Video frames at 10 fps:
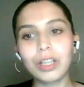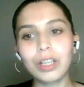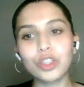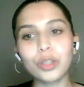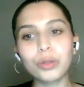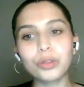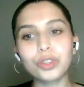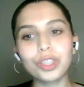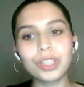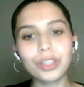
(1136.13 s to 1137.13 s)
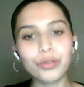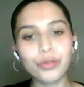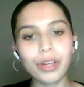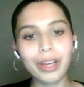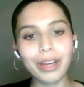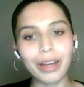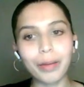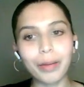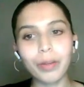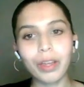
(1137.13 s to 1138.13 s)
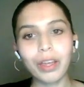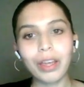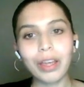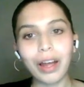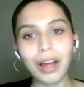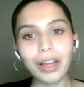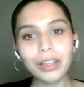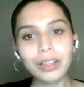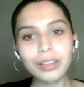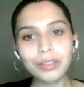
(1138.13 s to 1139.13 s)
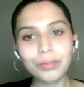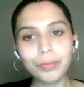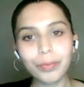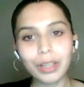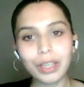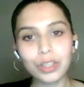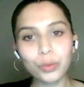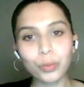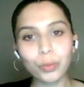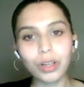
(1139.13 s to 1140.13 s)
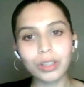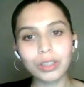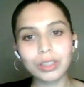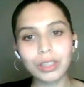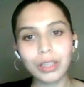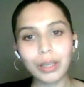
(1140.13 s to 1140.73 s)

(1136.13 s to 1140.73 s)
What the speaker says: So, just to recap, iron is what